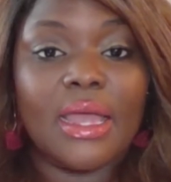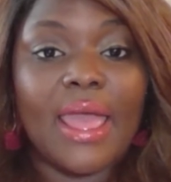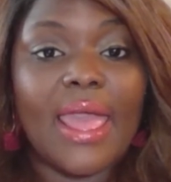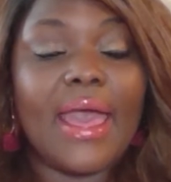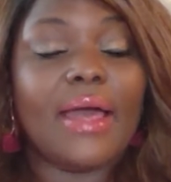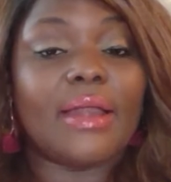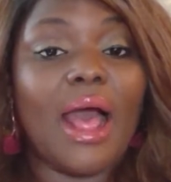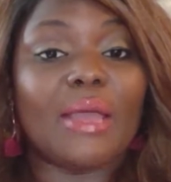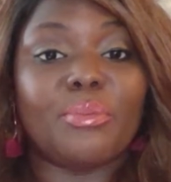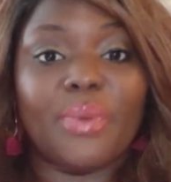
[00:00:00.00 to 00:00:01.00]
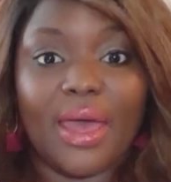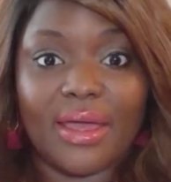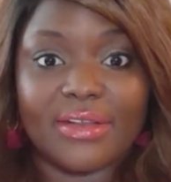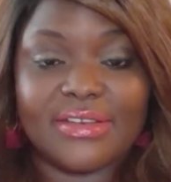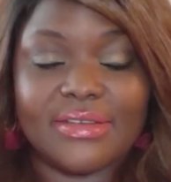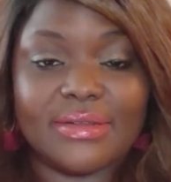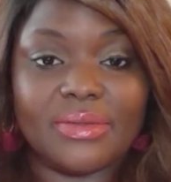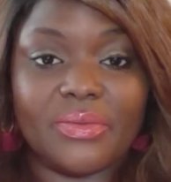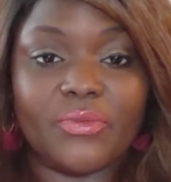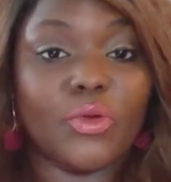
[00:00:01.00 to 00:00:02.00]
and I begged
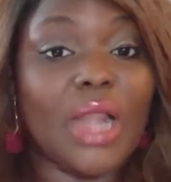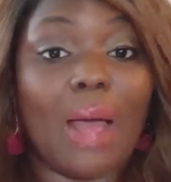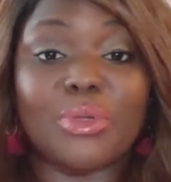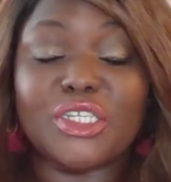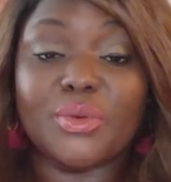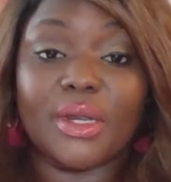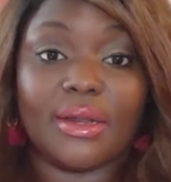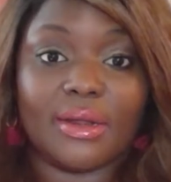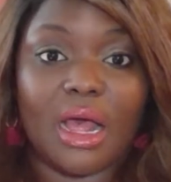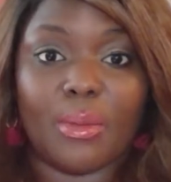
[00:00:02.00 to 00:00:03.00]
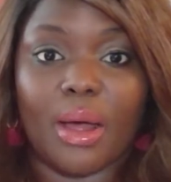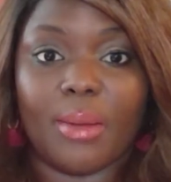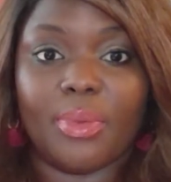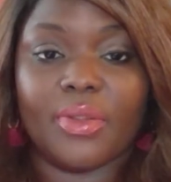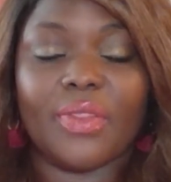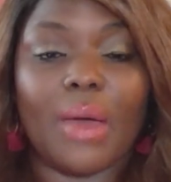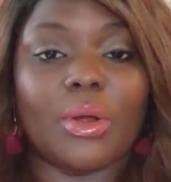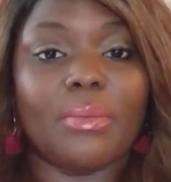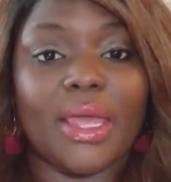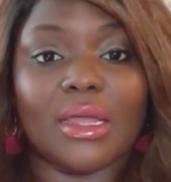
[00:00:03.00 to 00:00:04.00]
for an opportunity to come up that would
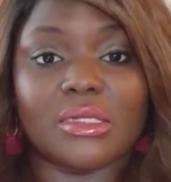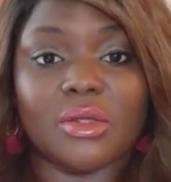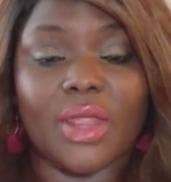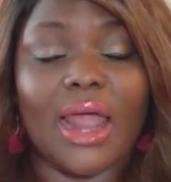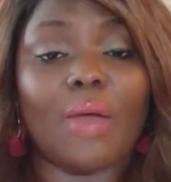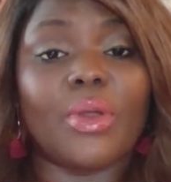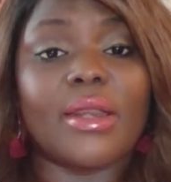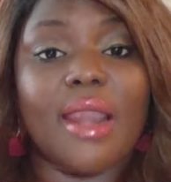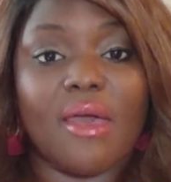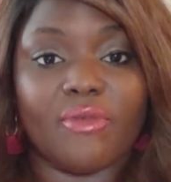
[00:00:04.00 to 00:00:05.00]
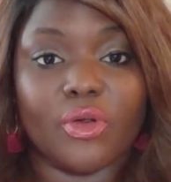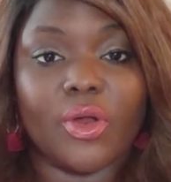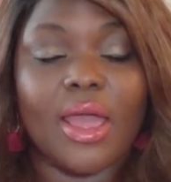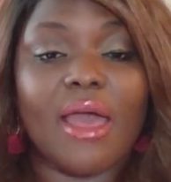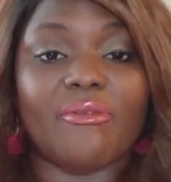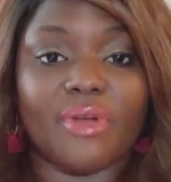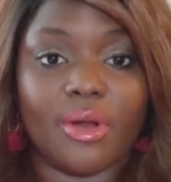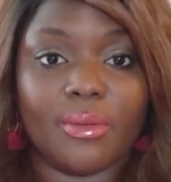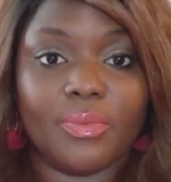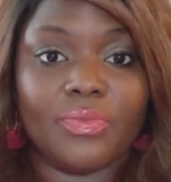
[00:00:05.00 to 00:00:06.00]
make it so that I would never, ever
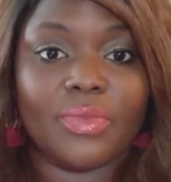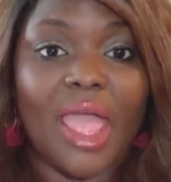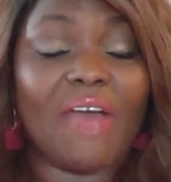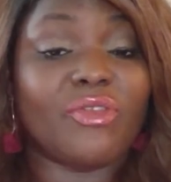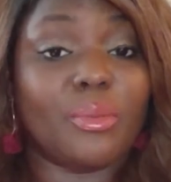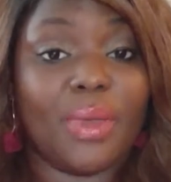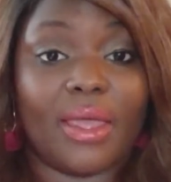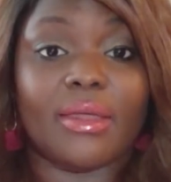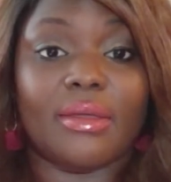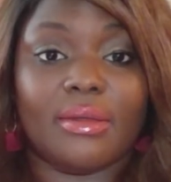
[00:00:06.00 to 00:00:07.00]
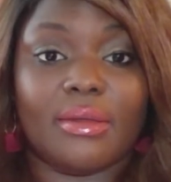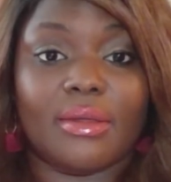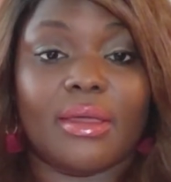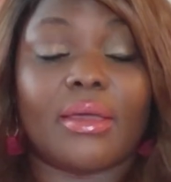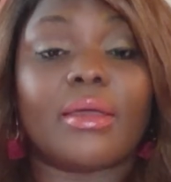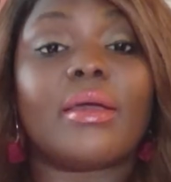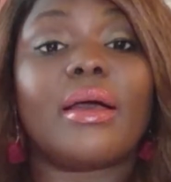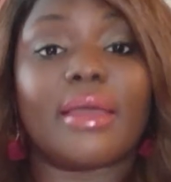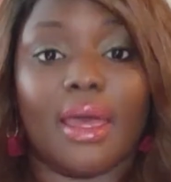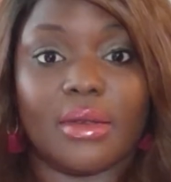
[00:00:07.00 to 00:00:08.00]
have to beg
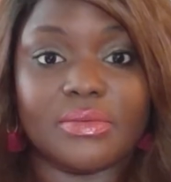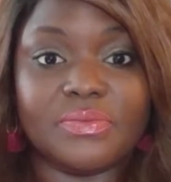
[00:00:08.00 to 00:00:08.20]
again.